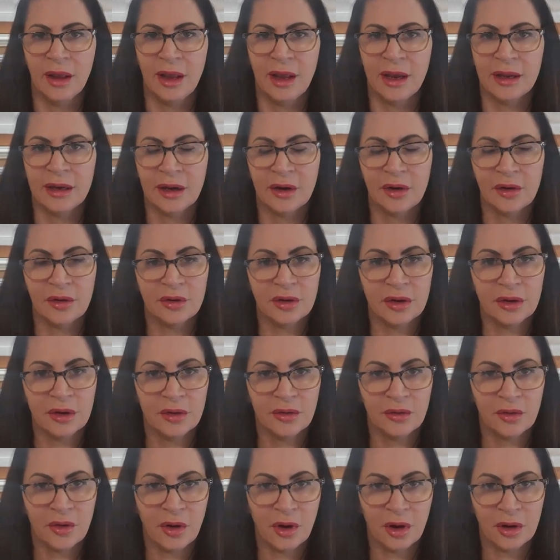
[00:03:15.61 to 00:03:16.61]
and I heard
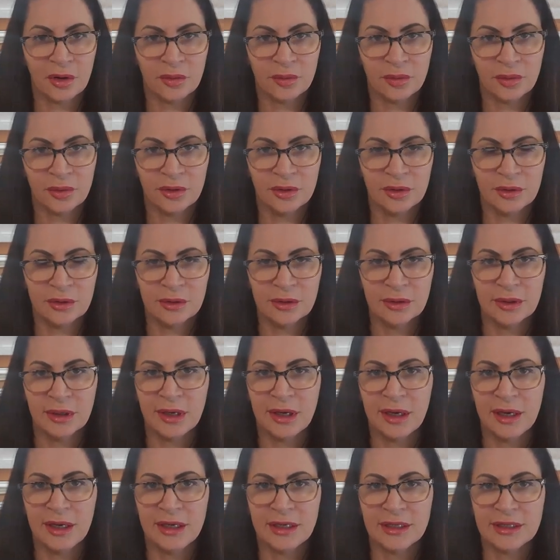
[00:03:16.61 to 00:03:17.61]
another audible,
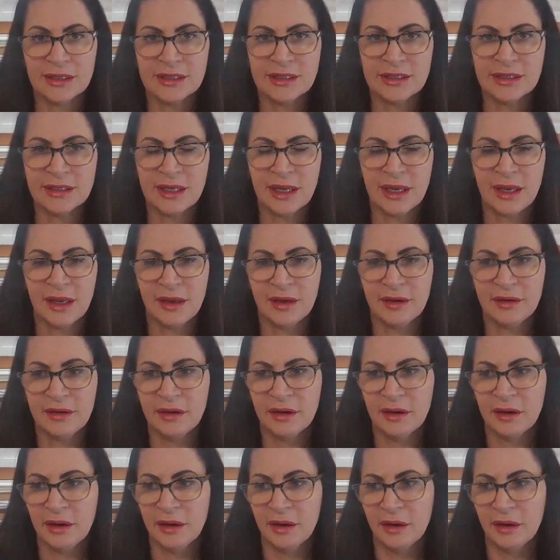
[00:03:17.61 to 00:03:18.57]
and it said,